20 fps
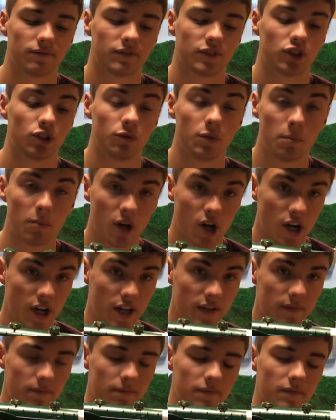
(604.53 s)
So we bought
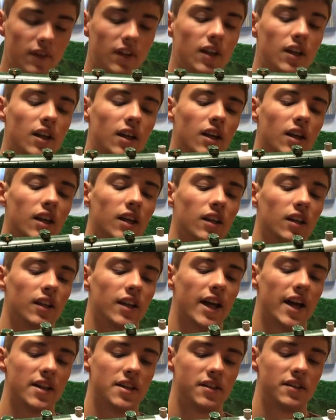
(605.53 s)
it.
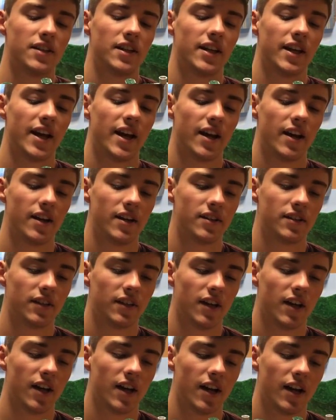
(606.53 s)
Now this thing has
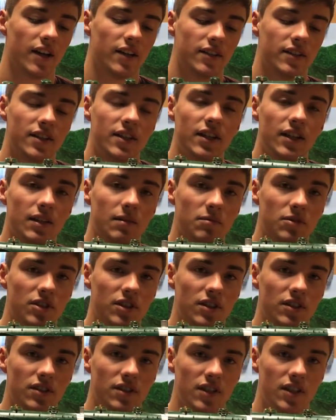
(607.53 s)

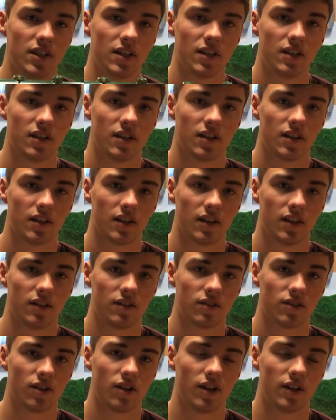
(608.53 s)
TMCC
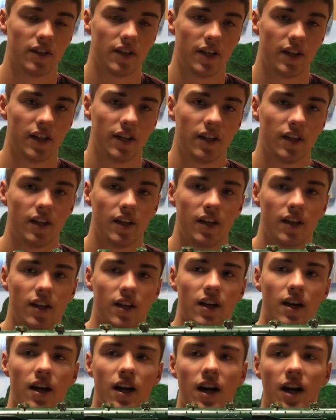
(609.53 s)
installed in it
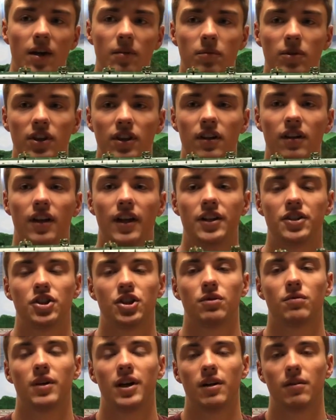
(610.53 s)
with an
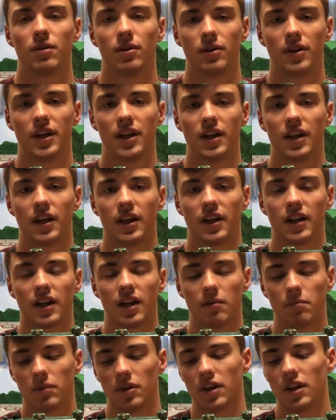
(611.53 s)
electric railroading
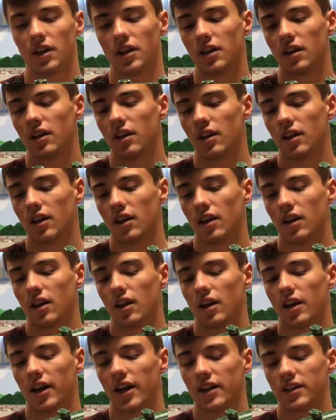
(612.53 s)
company
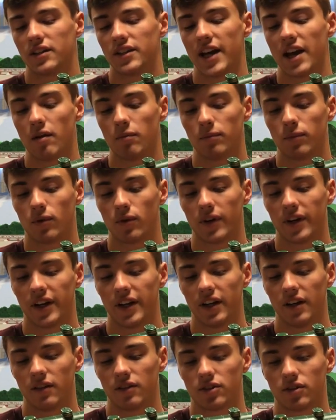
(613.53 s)
soundboard
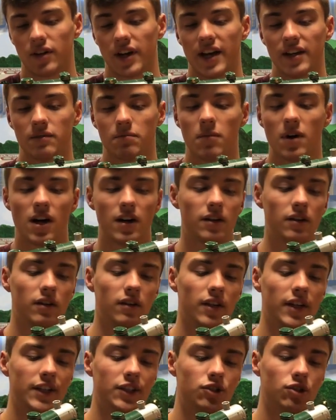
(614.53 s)
in it, so it has modern
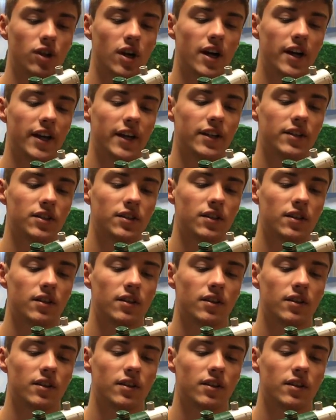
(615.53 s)
electronics.